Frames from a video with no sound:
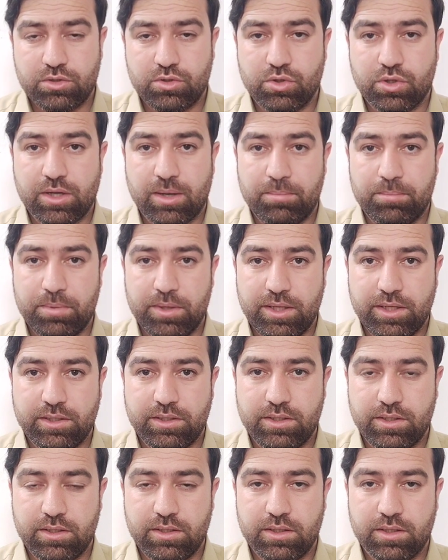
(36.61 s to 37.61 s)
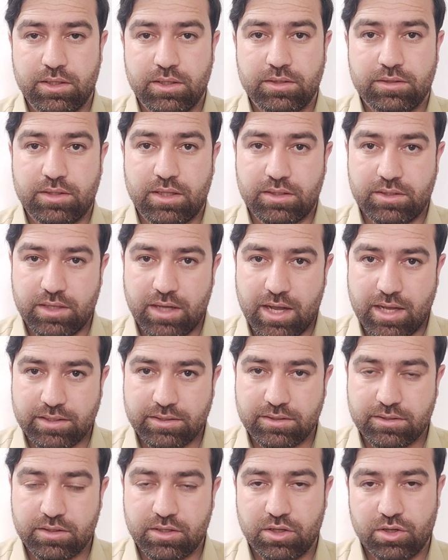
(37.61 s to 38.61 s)
to completing the
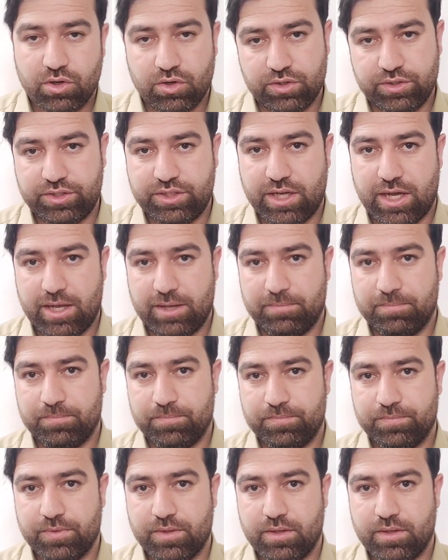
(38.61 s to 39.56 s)
task on time,